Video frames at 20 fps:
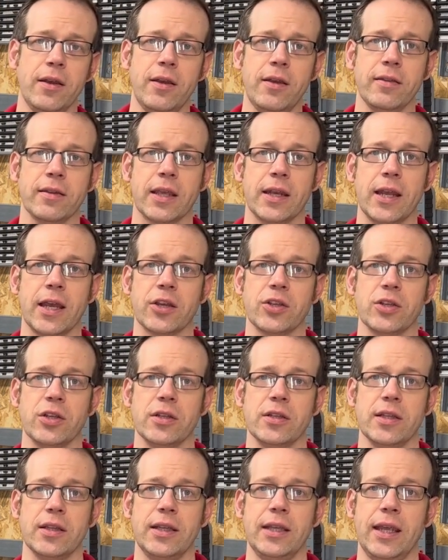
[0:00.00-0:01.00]
earth
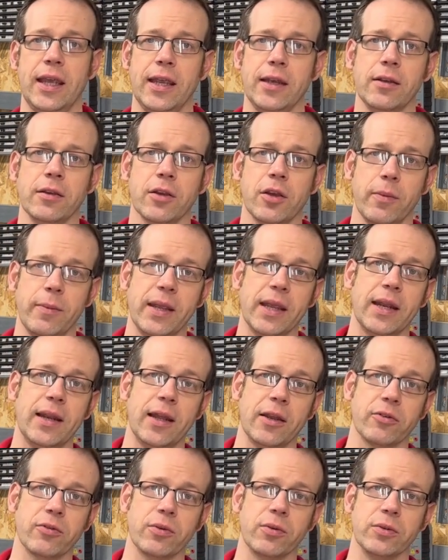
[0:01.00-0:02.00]
connection to the incoming
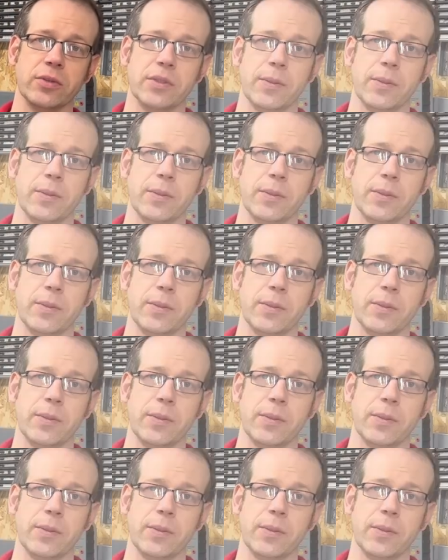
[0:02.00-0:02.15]
electrical